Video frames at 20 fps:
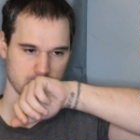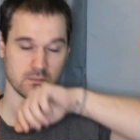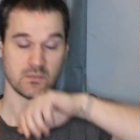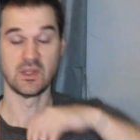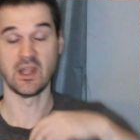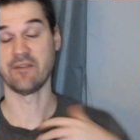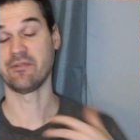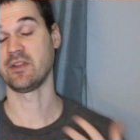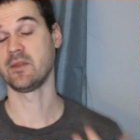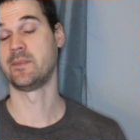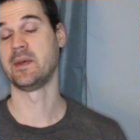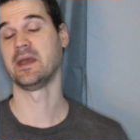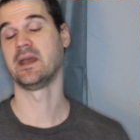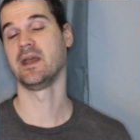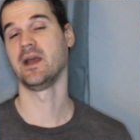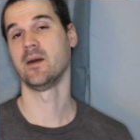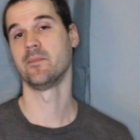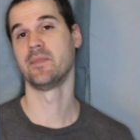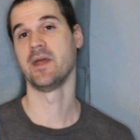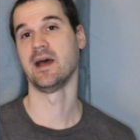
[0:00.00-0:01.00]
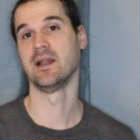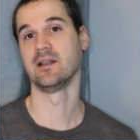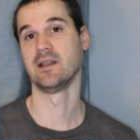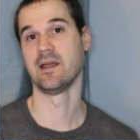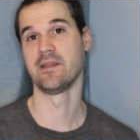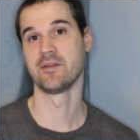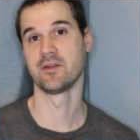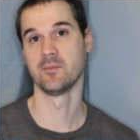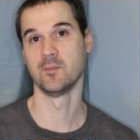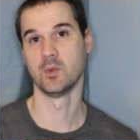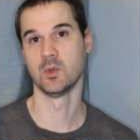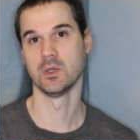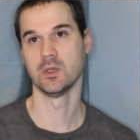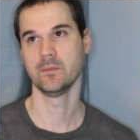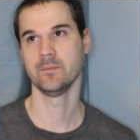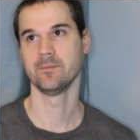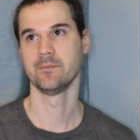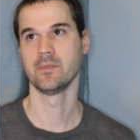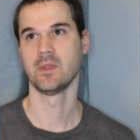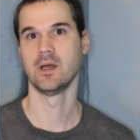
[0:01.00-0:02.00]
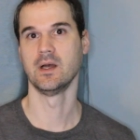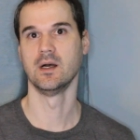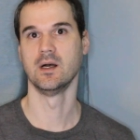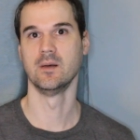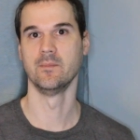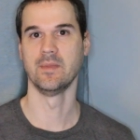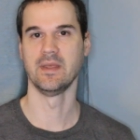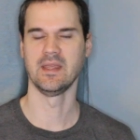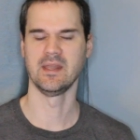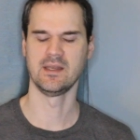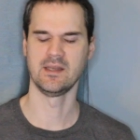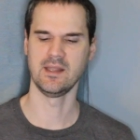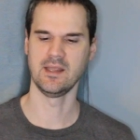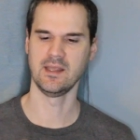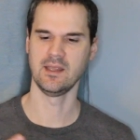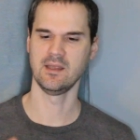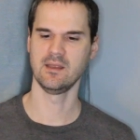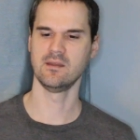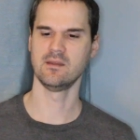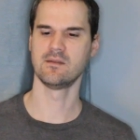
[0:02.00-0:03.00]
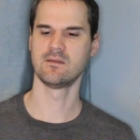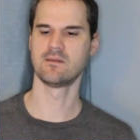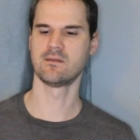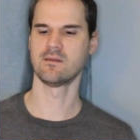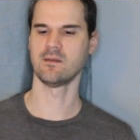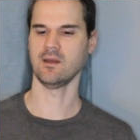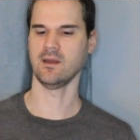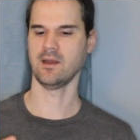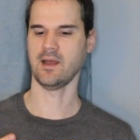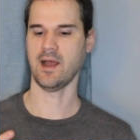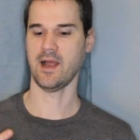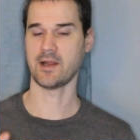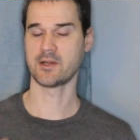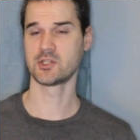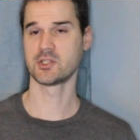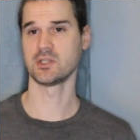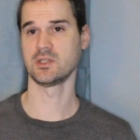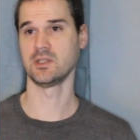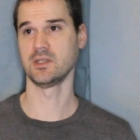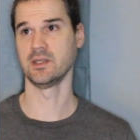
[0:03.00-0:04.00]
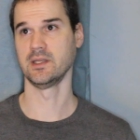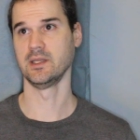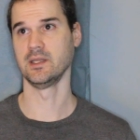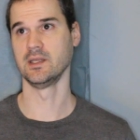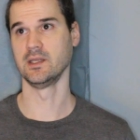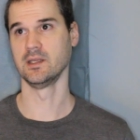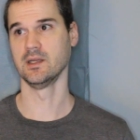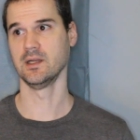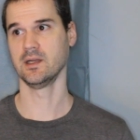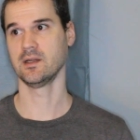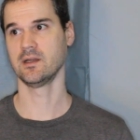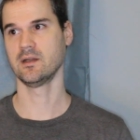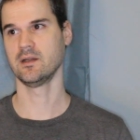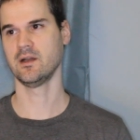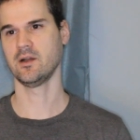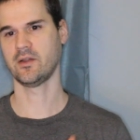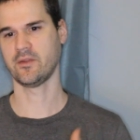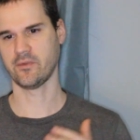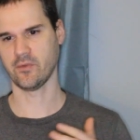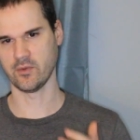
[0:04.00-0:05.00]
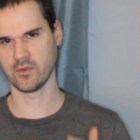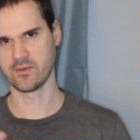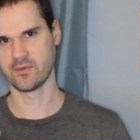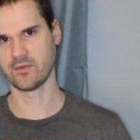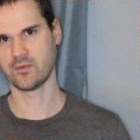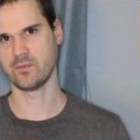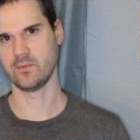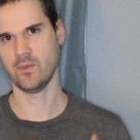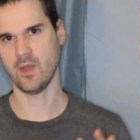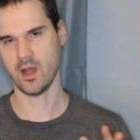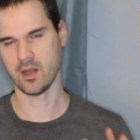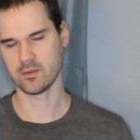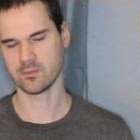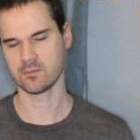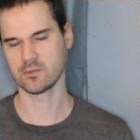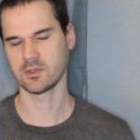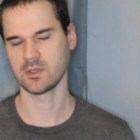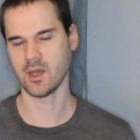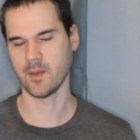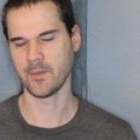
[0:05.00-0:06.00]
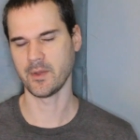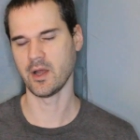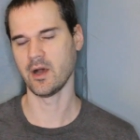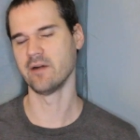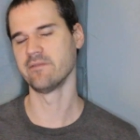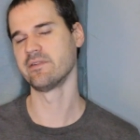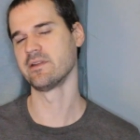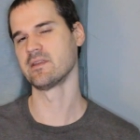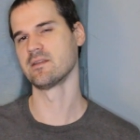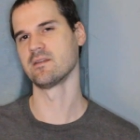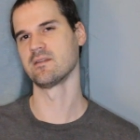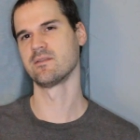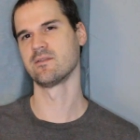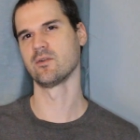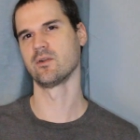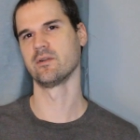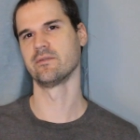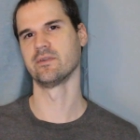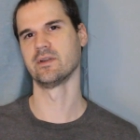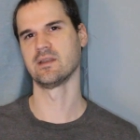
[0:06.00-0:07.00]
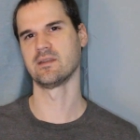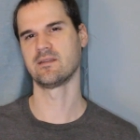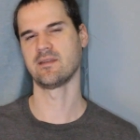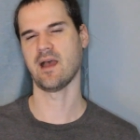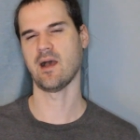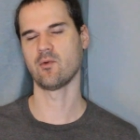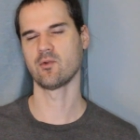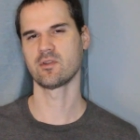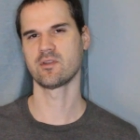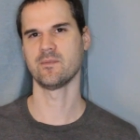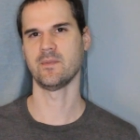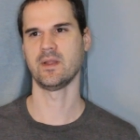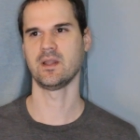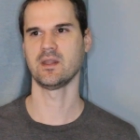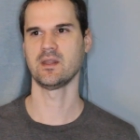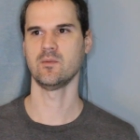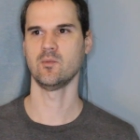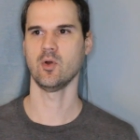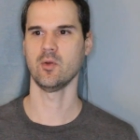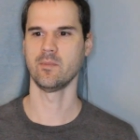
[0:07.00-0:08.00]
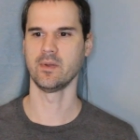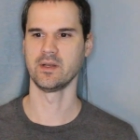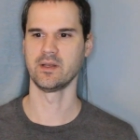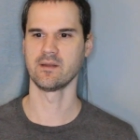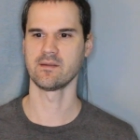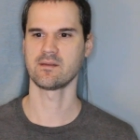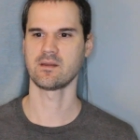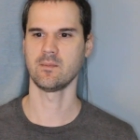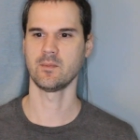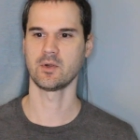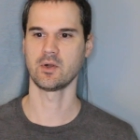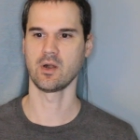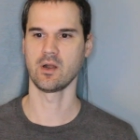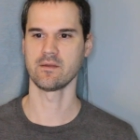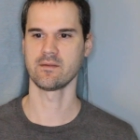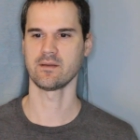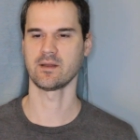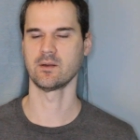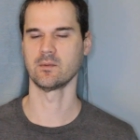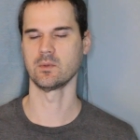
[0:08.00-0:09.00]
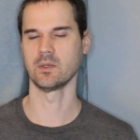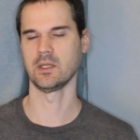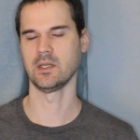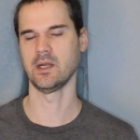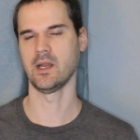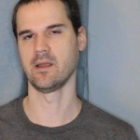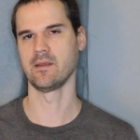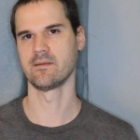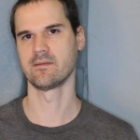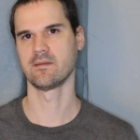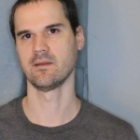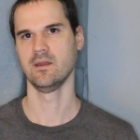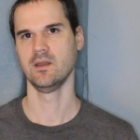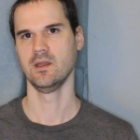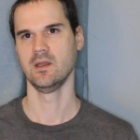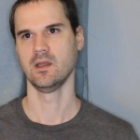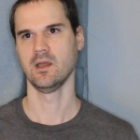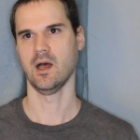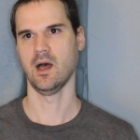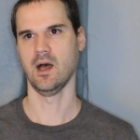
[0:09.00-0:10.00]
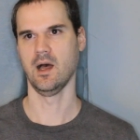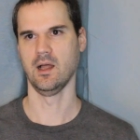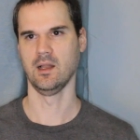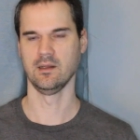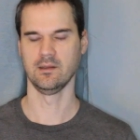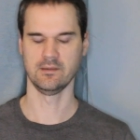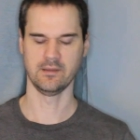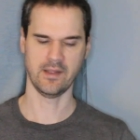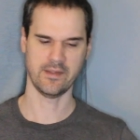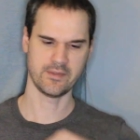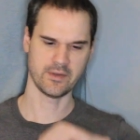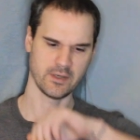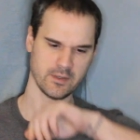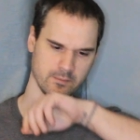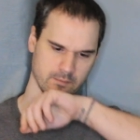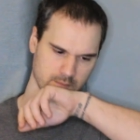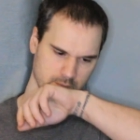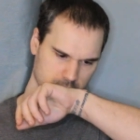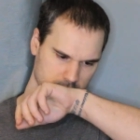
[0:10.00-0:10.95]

Definitely picking up that leather more. It is actually, so it's not coming off as a sort of a sour smell anymore, but does come across like a really nice leather.